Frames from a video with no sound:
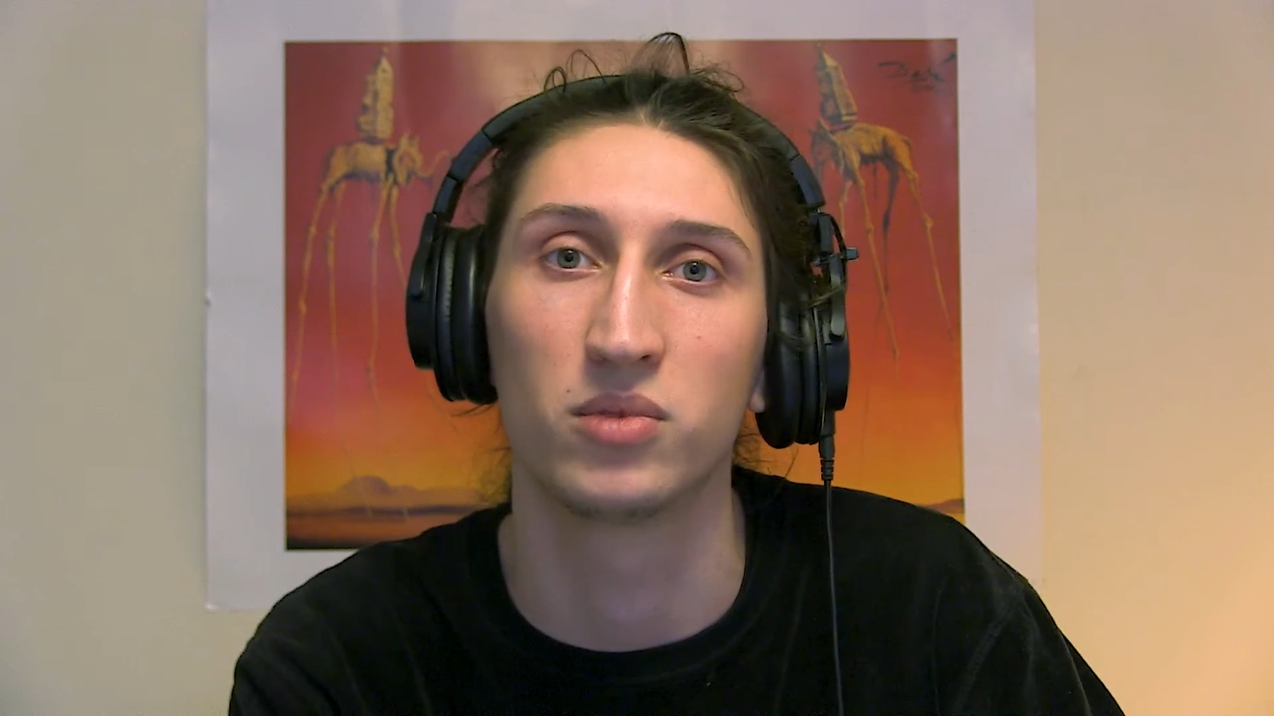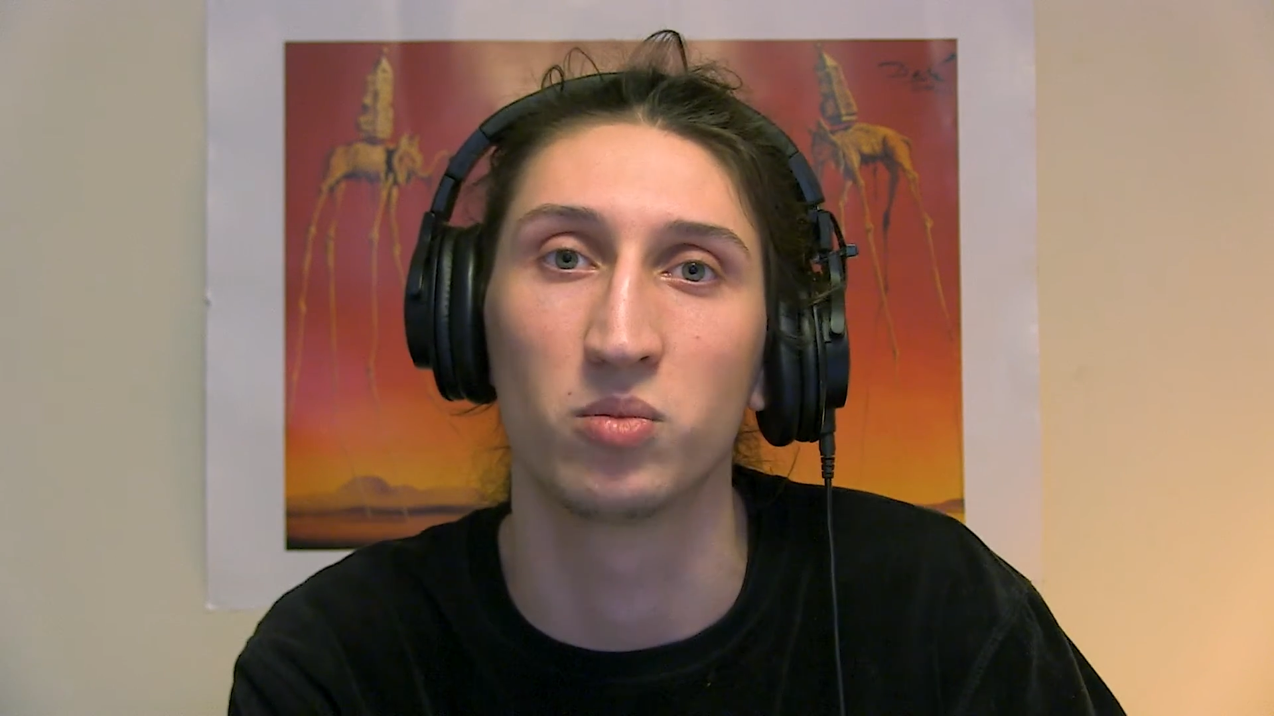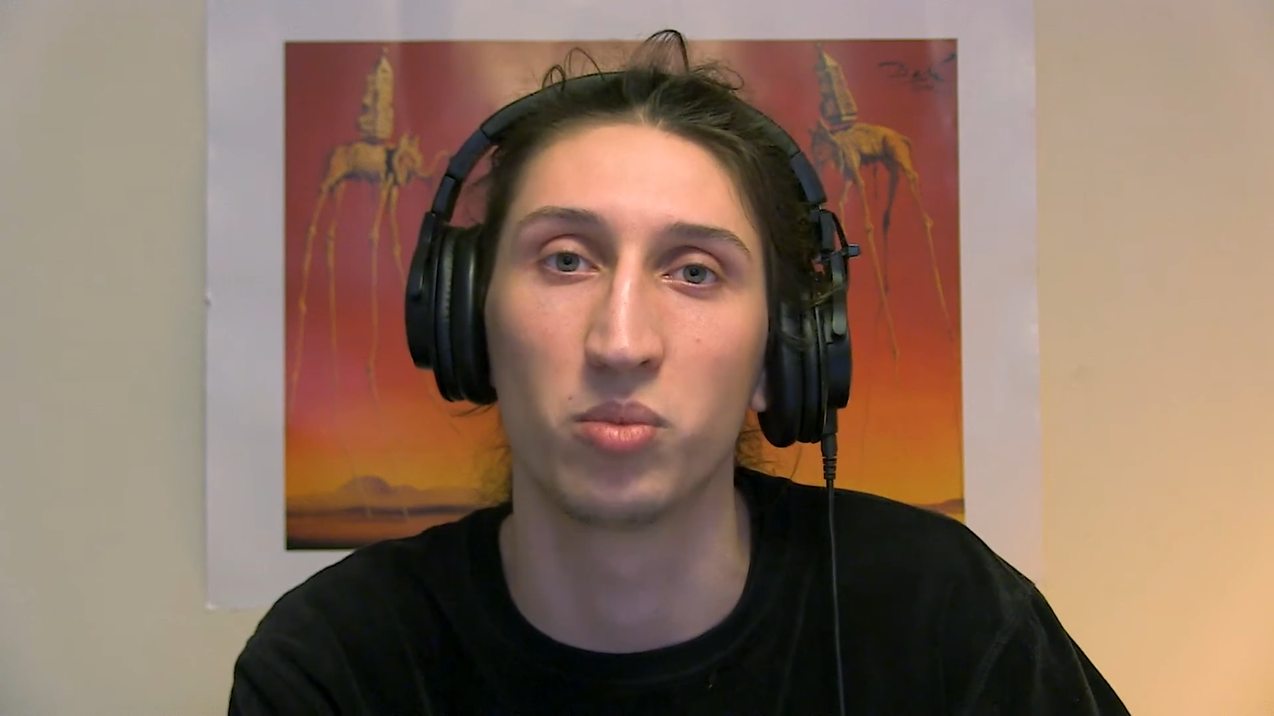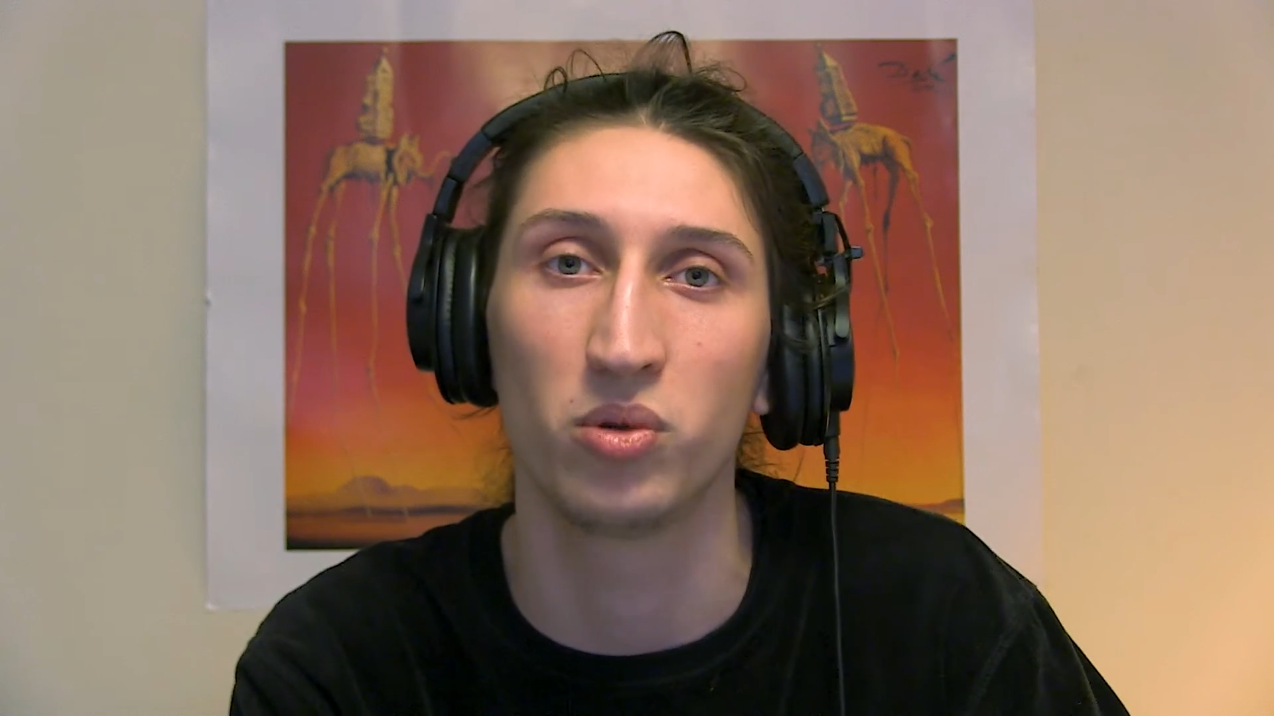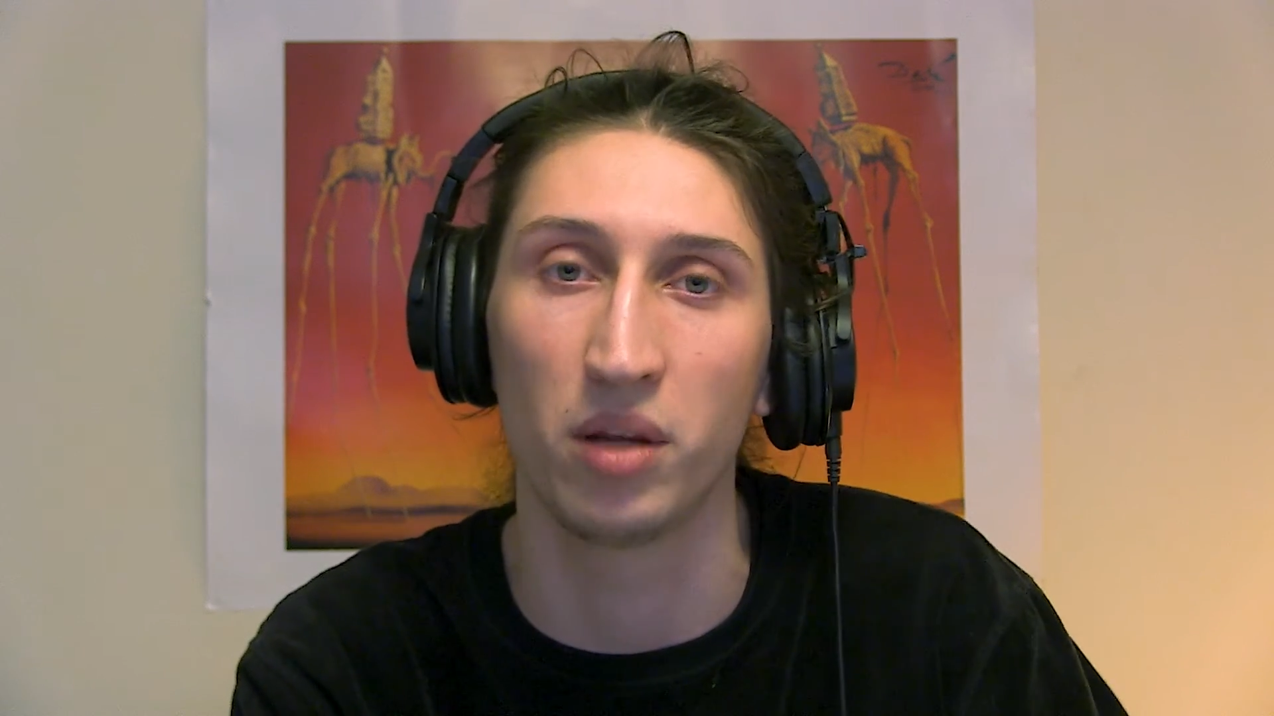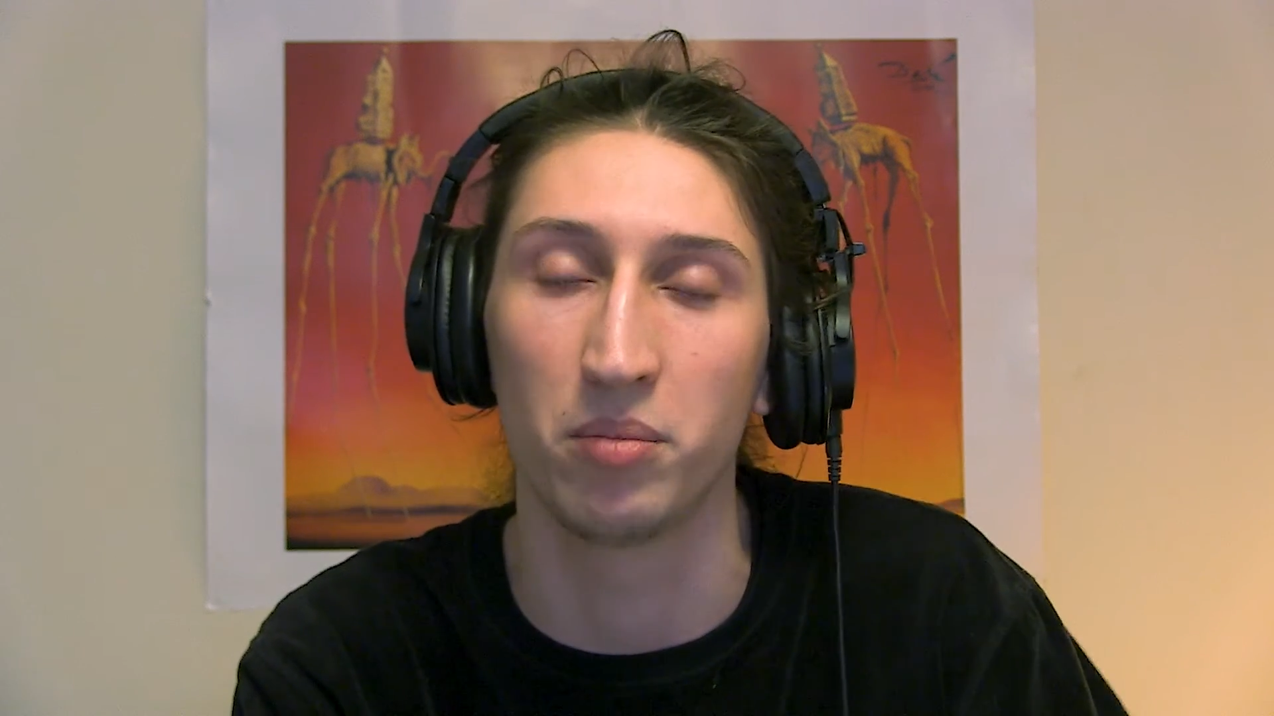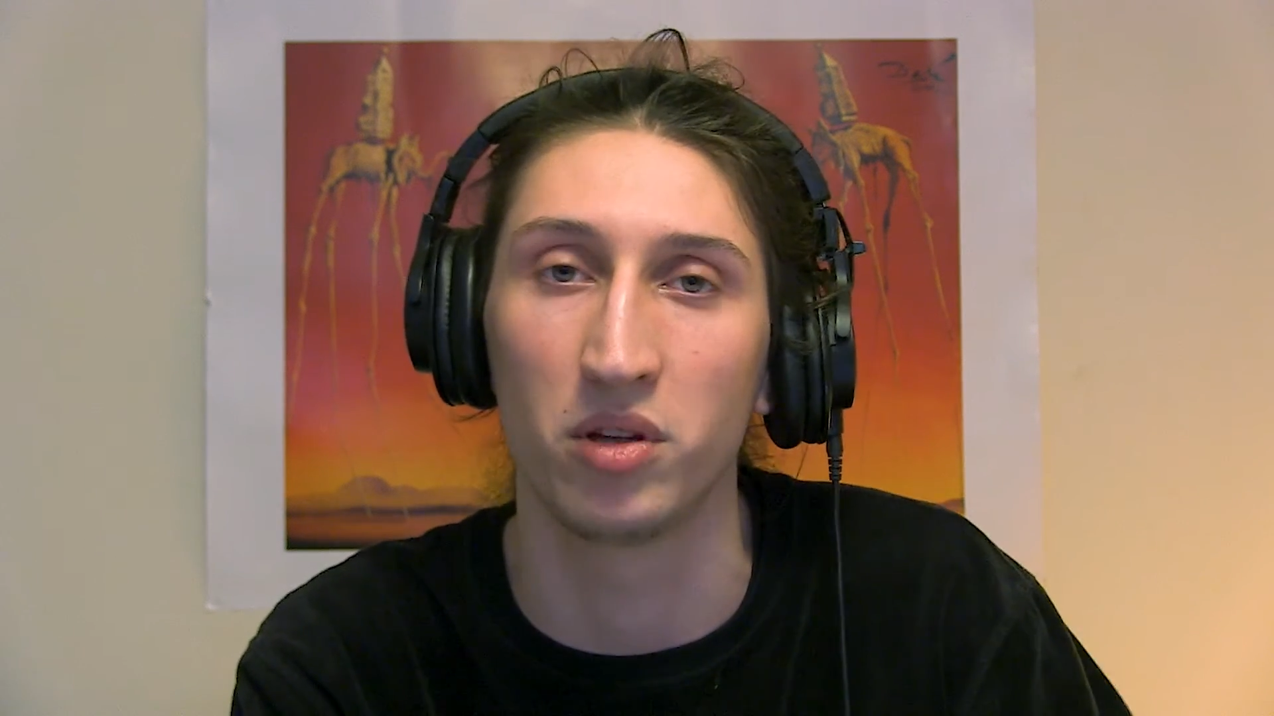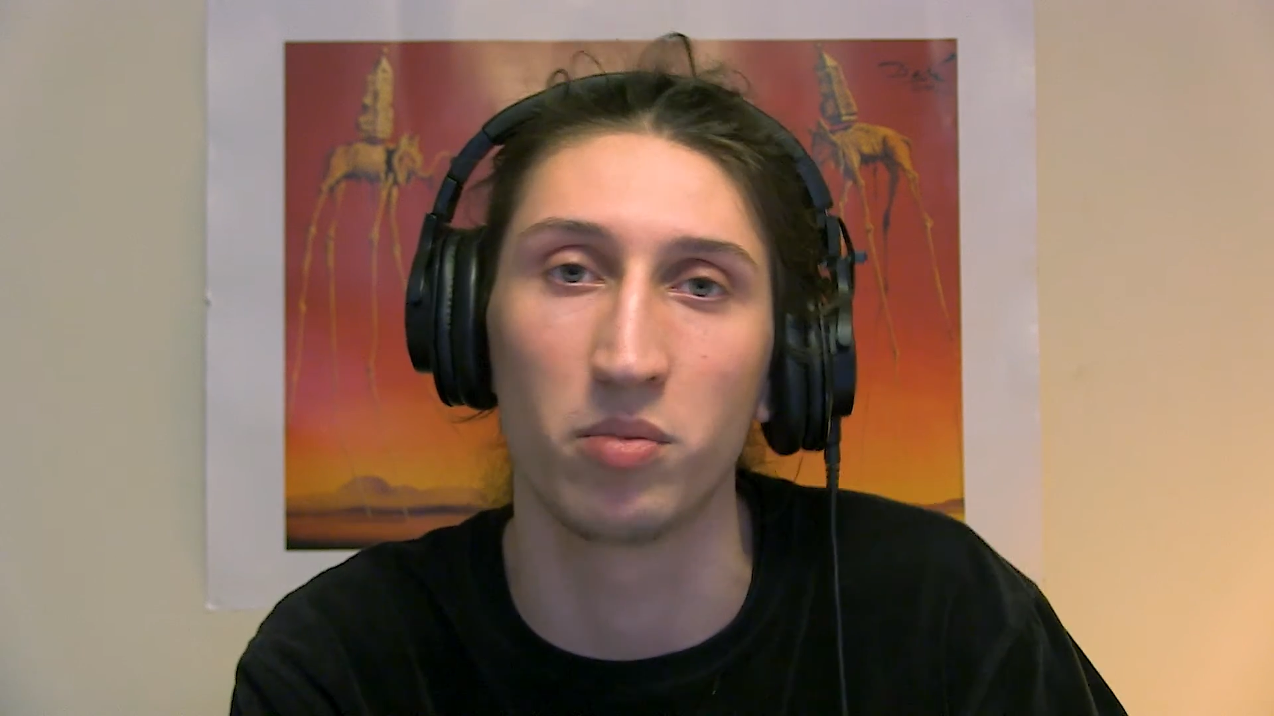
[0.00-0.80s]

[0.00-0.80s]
to put them into